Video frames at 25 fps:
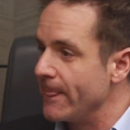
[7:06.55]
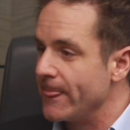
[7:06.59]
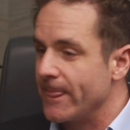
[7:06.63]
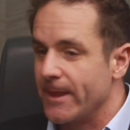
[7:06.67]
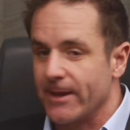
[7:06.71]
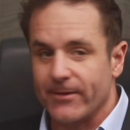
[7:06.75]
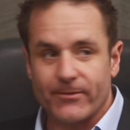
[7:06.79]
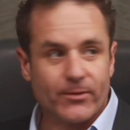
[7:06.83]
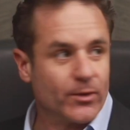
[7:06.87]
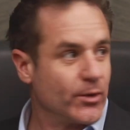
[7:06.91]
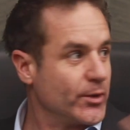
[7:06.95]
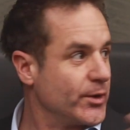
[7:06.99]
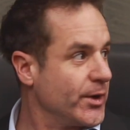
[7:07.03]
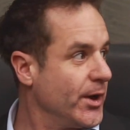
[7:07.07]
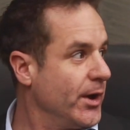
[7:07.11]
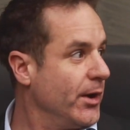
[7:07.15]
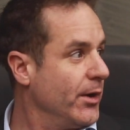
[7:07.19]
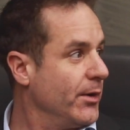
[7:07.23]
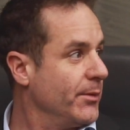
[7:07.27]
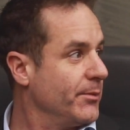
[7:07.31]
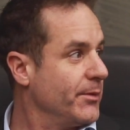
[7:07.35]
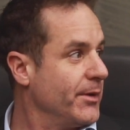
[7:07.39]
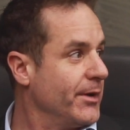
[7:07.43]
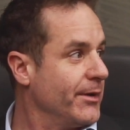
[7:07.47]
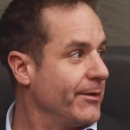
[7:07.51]
If you look at
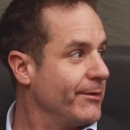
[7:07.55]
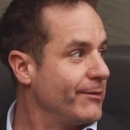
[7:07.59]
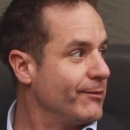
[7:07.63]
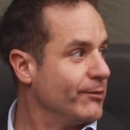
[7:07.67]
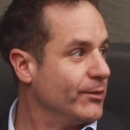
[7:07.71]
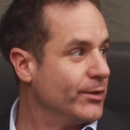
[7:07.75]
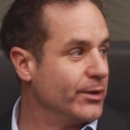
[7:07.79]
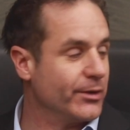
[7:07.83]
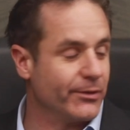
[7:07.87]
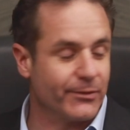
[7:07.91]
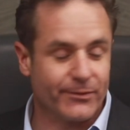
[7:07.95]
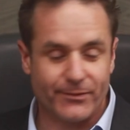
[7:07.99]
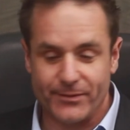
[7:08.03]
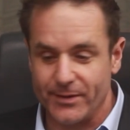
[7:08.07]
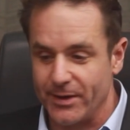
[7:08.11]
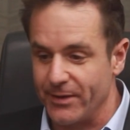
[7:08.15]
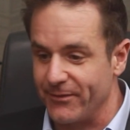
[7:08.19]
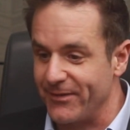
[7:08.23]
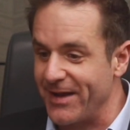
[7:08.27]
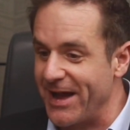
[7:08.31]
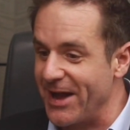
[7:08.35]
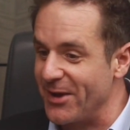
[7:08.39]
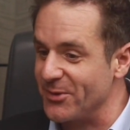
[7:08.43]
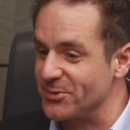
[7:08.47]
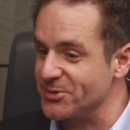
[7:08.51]
our front of
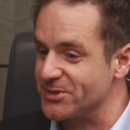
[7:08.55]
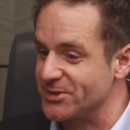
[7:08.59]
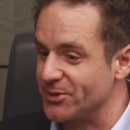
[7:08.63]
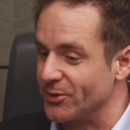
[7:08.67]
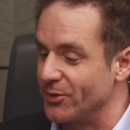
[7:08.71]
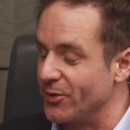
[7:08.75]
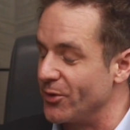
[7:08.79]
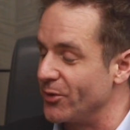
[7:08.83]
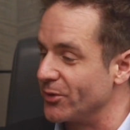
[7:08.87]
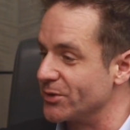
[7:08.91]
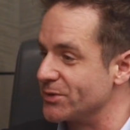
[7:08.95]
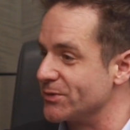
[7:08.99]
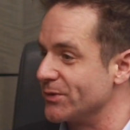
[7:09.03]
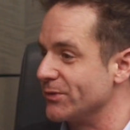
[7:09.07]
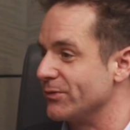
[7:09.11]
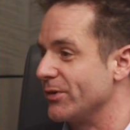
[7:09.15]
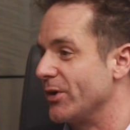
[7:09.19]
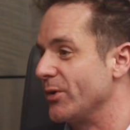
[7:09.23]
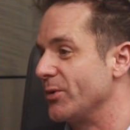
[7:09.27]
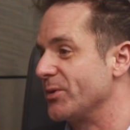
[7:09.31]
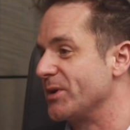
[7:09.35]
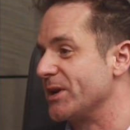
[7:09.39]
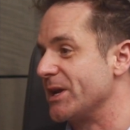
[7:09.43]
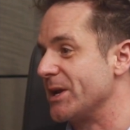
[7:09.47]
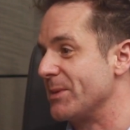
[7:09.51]
house on Oxford
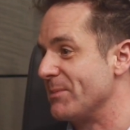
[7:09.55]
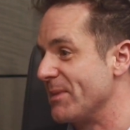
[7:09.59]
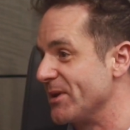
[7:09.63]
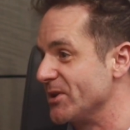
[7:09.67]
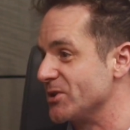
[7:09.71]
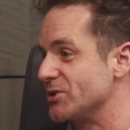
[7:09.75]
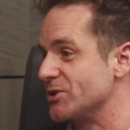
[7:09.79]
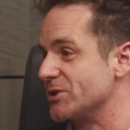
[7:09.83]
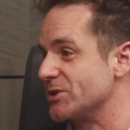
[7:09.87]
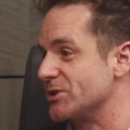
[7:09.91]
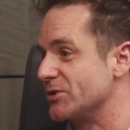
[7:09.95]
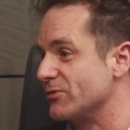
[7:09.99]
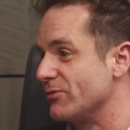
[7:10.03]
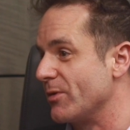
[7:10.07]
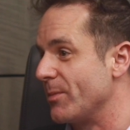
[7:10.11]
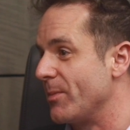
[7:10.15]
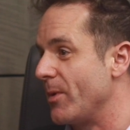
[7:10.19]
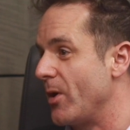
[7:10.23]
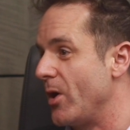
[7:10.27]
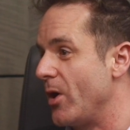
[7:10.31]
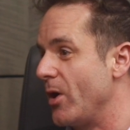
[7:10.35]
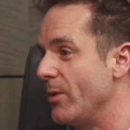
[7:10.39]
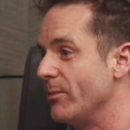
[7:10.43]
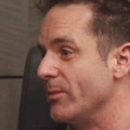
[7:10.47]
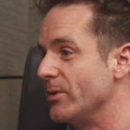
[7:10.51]
Road here, Manchester
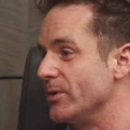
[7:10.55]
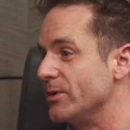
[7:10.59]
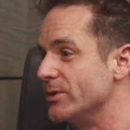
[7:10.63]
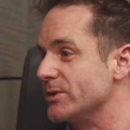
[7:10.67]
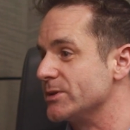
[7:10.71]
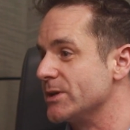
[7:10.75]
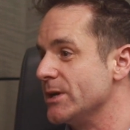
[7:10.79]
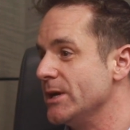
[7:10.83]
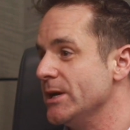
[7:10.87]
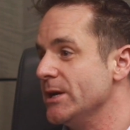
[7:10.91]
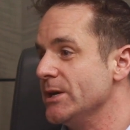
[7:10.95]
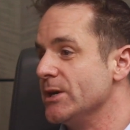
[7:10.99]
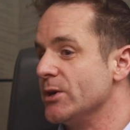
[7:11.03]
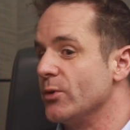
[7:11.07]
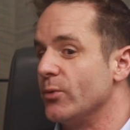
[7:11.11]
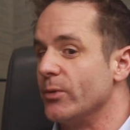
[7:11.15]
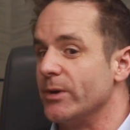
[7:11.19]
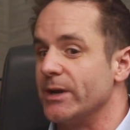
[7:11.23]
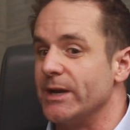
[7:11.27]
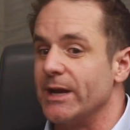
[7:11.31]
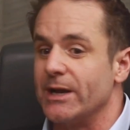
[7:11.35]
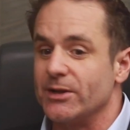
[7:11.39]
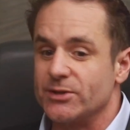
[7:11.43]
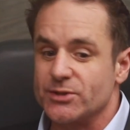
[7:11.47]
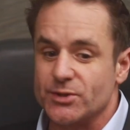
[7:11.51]
Apartments,
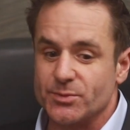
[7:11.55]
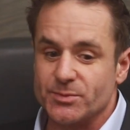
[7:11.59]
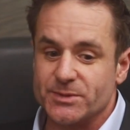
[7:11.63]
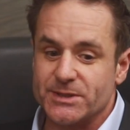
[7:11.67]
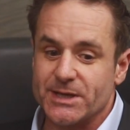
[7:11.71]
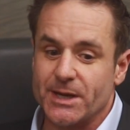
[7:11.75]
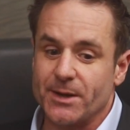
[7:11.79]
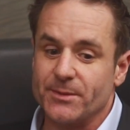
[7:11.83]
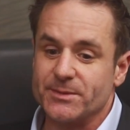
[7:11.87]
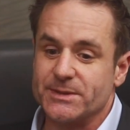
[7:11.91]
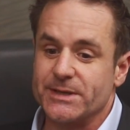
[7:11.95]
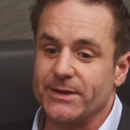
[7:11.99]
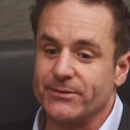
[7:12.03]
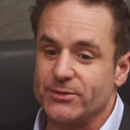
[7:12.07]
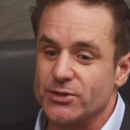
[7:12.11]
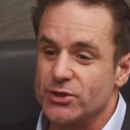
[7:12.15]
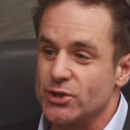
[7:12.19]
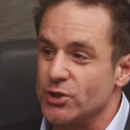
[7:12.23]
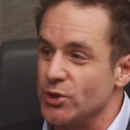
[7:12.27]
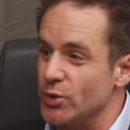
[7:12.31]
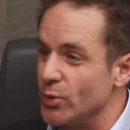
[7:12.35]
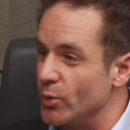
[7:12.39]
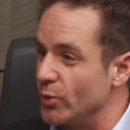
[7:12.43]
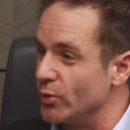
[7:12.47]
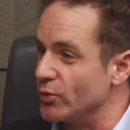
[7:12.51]
we sometimes have
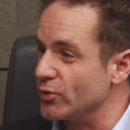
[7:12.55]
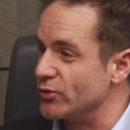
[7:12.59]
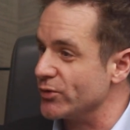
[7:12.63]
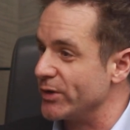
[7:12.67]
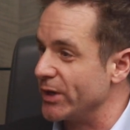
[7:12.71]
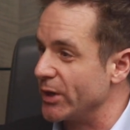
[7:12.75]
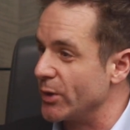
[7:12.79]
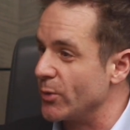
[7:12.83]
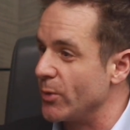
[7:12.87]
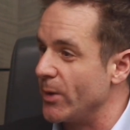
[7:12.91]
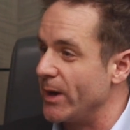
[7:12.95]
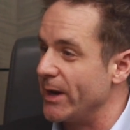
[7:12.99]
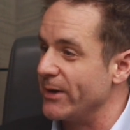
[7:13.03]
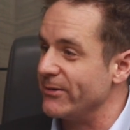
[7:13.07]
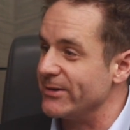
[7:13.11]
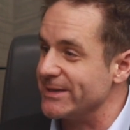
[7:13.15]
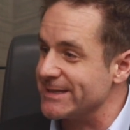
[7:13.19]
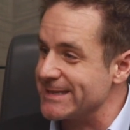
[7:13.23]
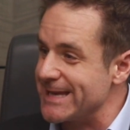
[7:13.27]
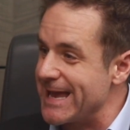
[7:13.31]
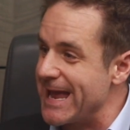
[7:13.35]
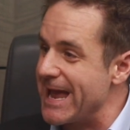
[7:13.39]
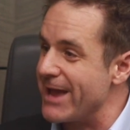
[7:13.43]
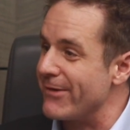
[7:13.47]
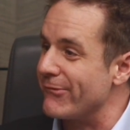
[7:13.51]
200
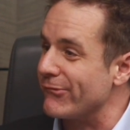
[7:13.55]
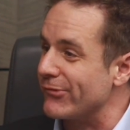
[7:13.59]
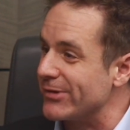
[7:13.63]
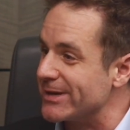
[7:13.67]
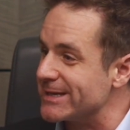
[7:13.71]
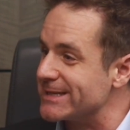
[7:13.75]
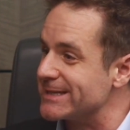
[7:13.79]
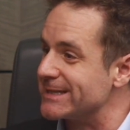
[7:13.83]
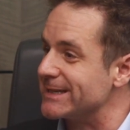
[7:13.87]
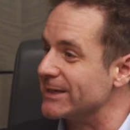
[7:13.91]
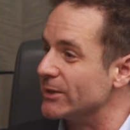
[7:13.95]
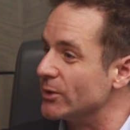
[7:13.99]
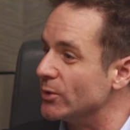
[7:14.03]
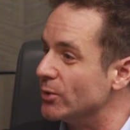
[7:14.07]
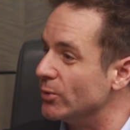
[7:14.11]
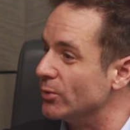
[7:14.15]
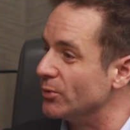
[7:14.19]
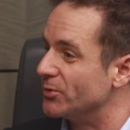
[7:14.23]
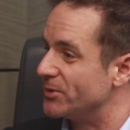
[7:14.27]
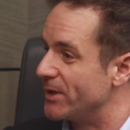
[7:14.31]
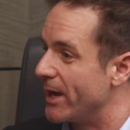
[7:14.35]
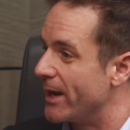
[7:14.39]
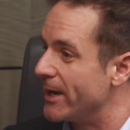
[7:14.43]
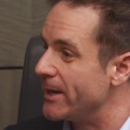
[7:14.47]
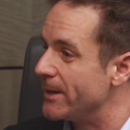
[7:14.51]
inquiries every single
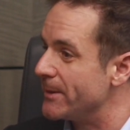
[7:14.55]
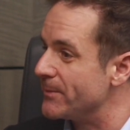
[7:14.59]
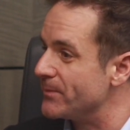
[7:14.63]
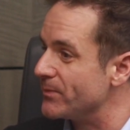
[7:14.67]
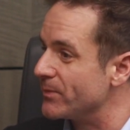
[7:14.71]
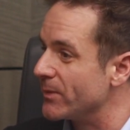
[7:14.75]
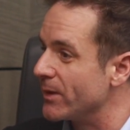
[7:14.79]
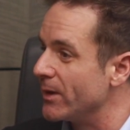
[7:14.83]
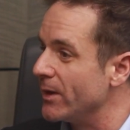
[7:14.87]
day.